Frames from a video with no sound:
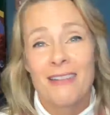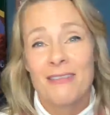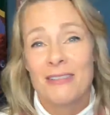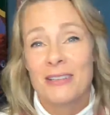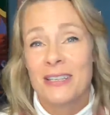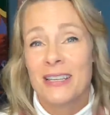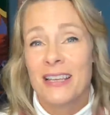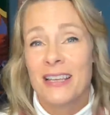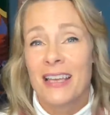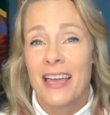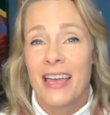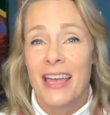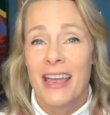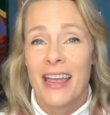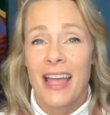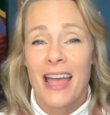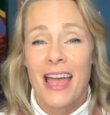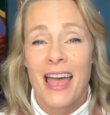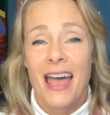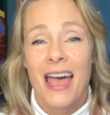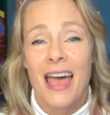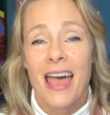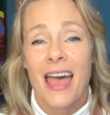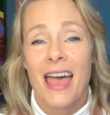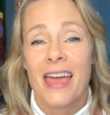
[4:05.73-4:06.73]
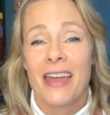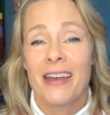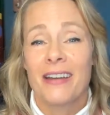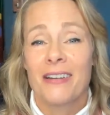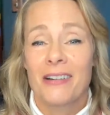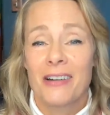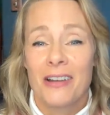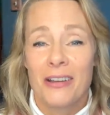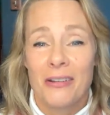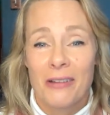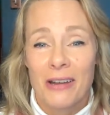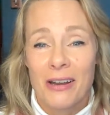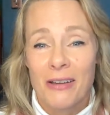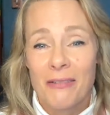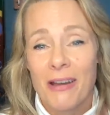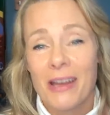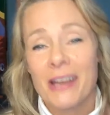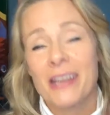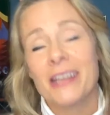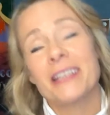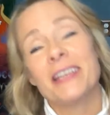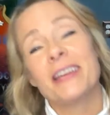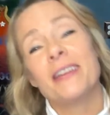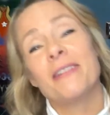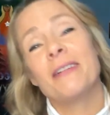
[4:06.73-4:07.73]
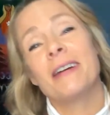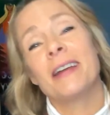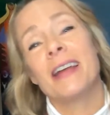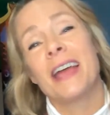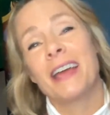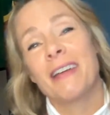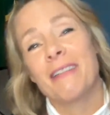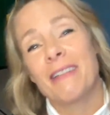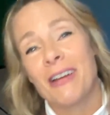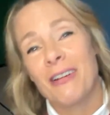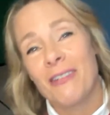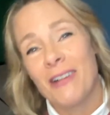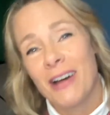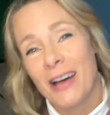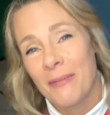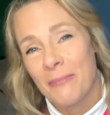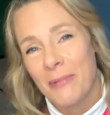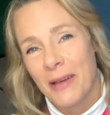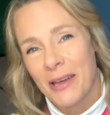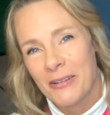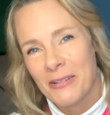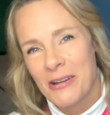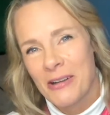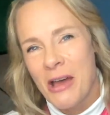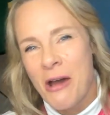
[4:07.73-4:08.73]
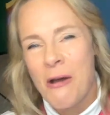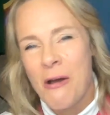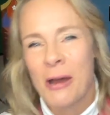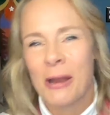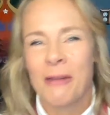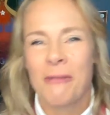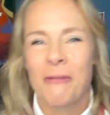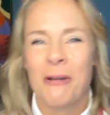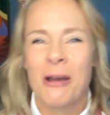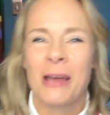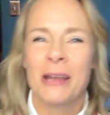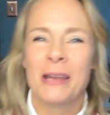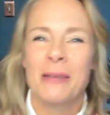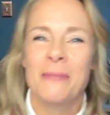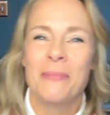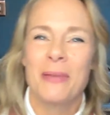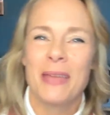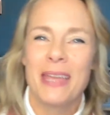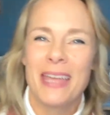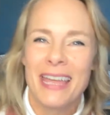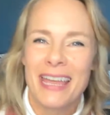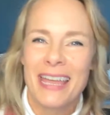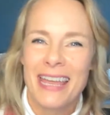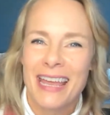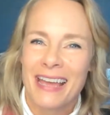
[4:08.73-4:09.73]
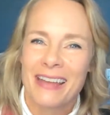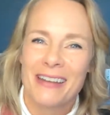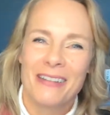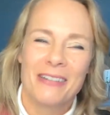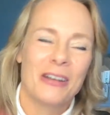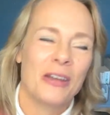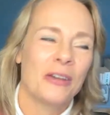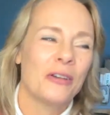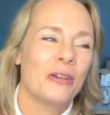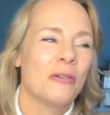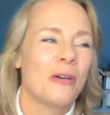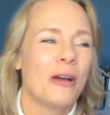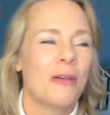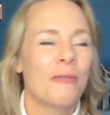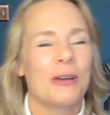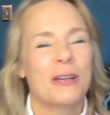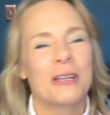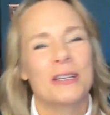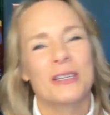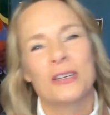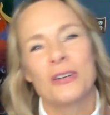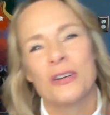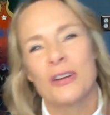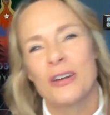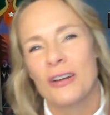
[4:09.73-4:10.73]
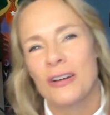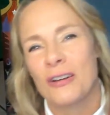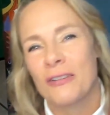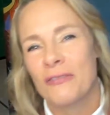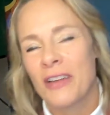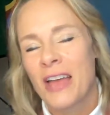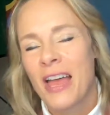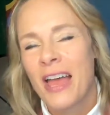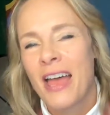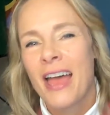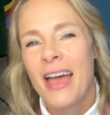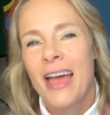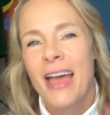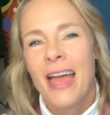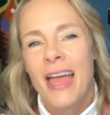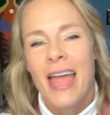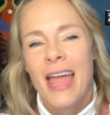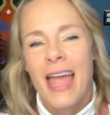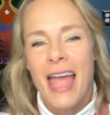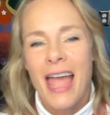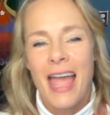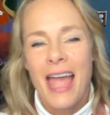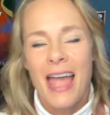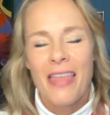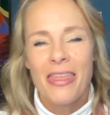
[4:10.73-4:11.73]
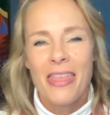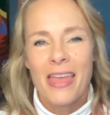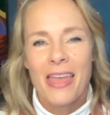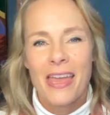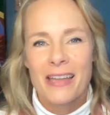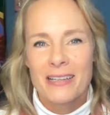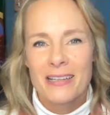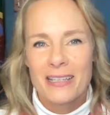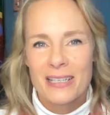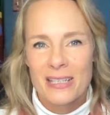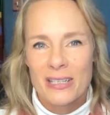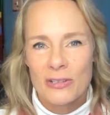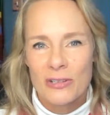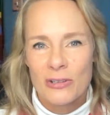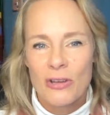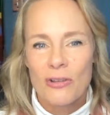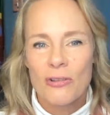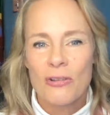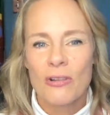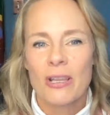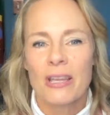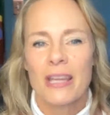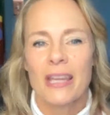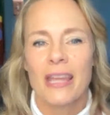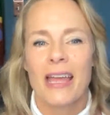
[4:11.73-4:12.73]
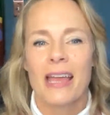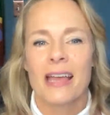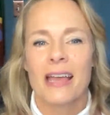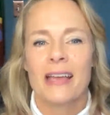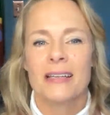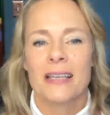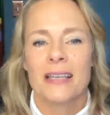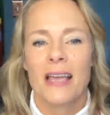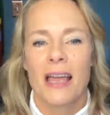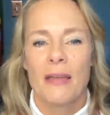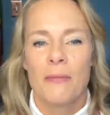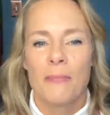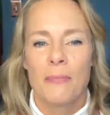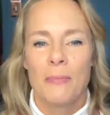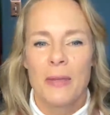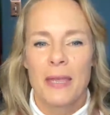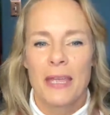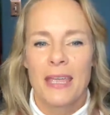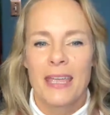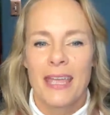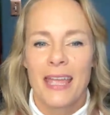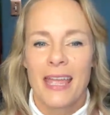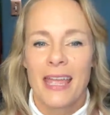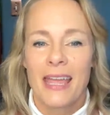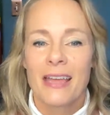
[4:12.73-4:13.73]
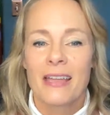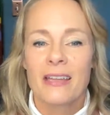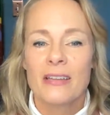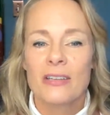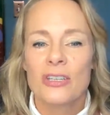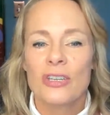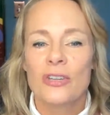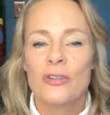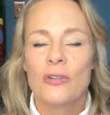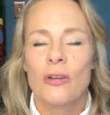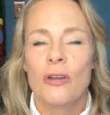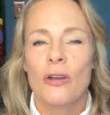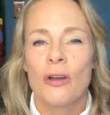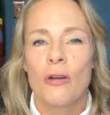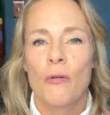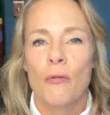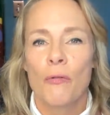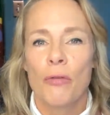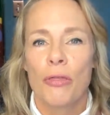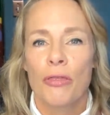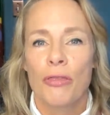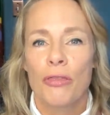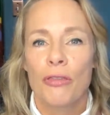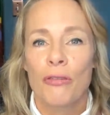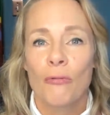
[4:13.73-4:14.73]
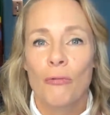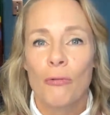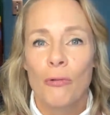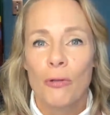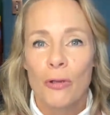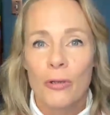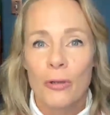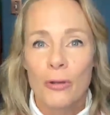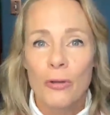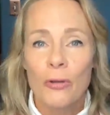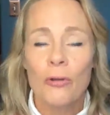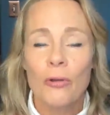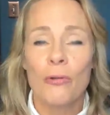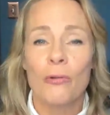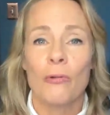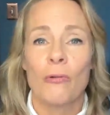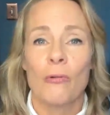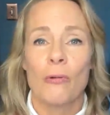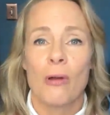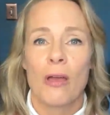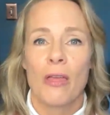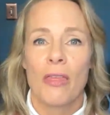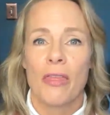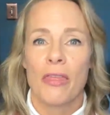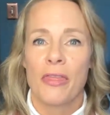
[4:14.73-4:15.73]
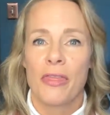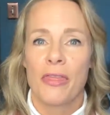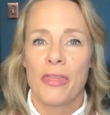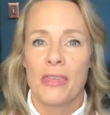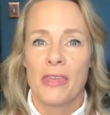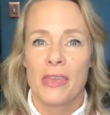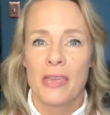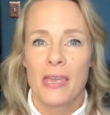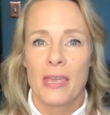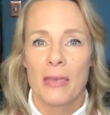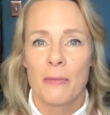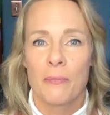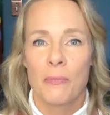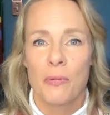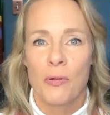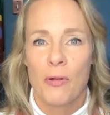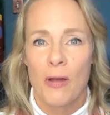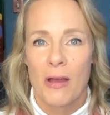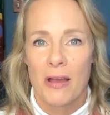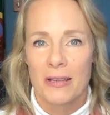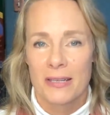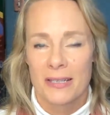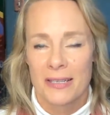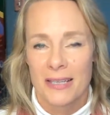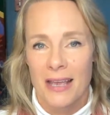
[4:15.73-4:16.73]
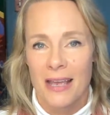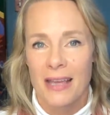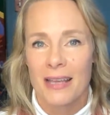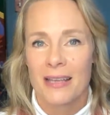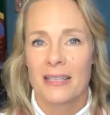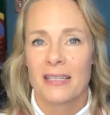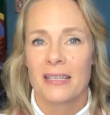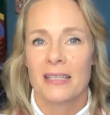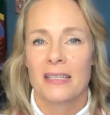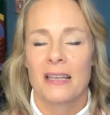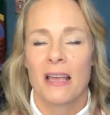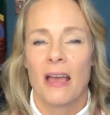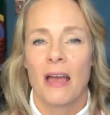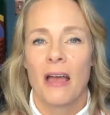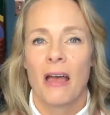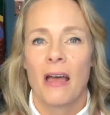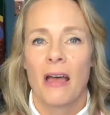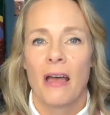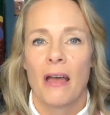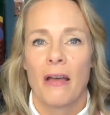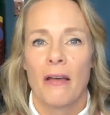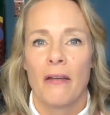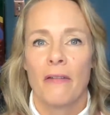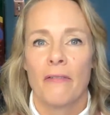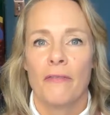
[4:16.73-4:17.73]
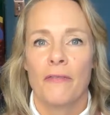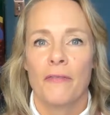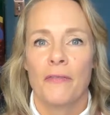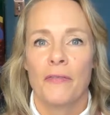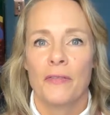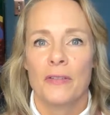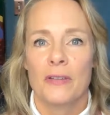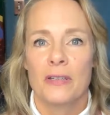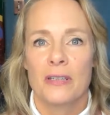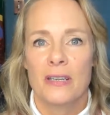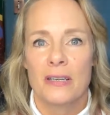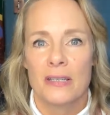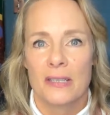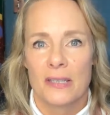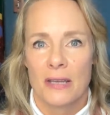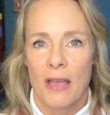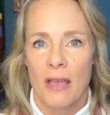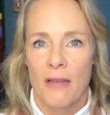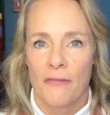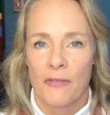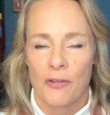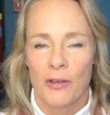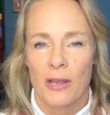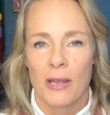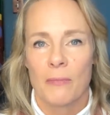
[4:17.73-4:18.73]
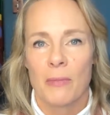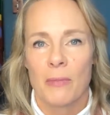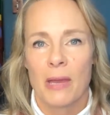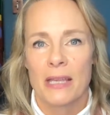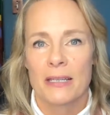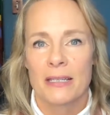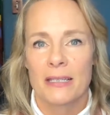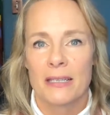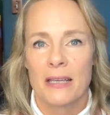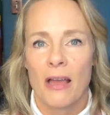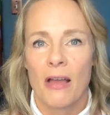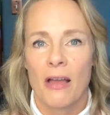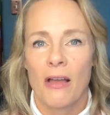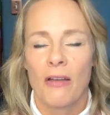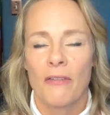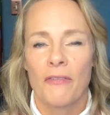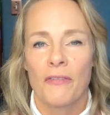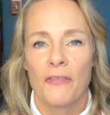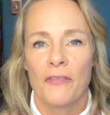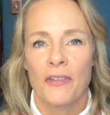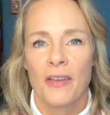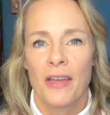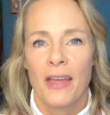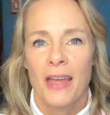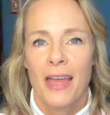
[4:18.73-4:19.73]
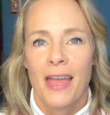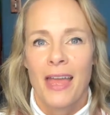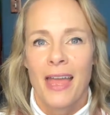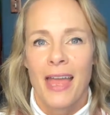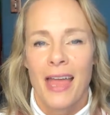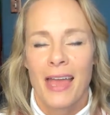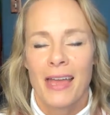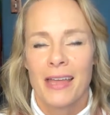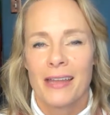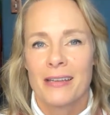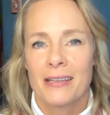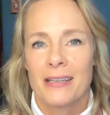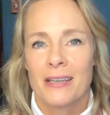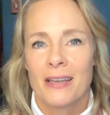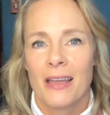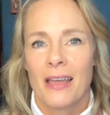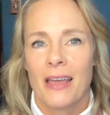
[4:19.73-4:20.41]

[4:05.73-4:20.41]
was like, I don't know what I want to do when I grow up. I don't know what I want to be. I don't know who I want to serve. And then slowly, as I began to go through the process of discovering myself and